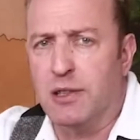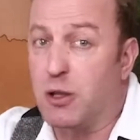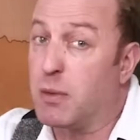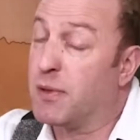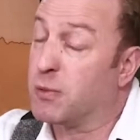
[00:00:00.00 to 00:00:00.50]

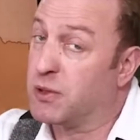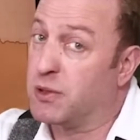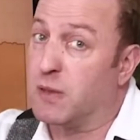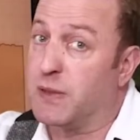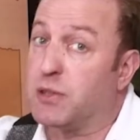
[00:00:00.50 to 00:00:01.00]
Some of the
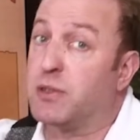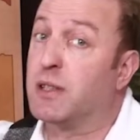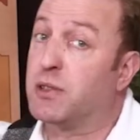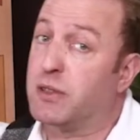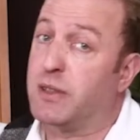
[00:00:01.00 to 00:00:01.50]
reservists
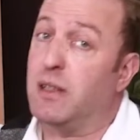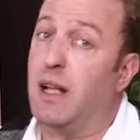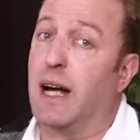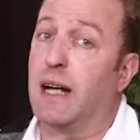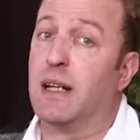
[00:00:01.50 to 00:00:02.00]
still
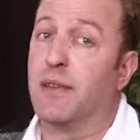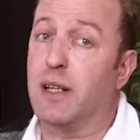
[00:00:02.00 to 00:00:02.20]
had